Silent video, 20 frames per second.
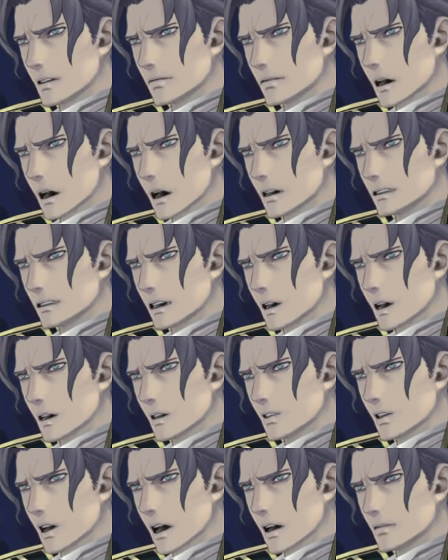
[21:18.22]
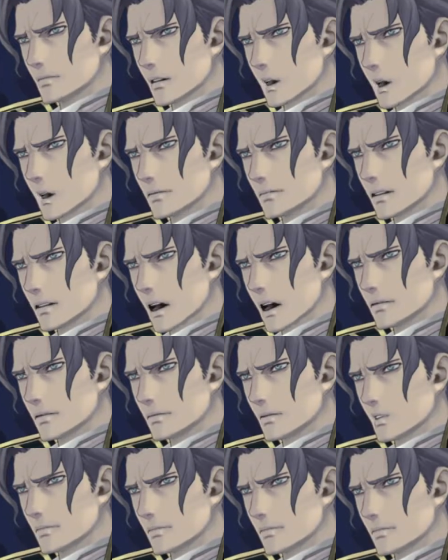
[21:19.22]
In fact, there are 2 such
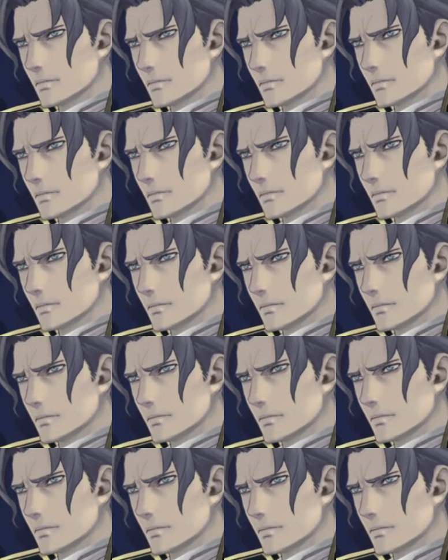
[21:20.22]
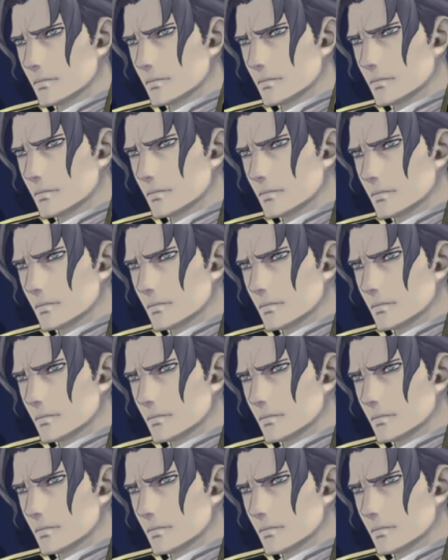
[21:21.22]
devices in the victim's shop, my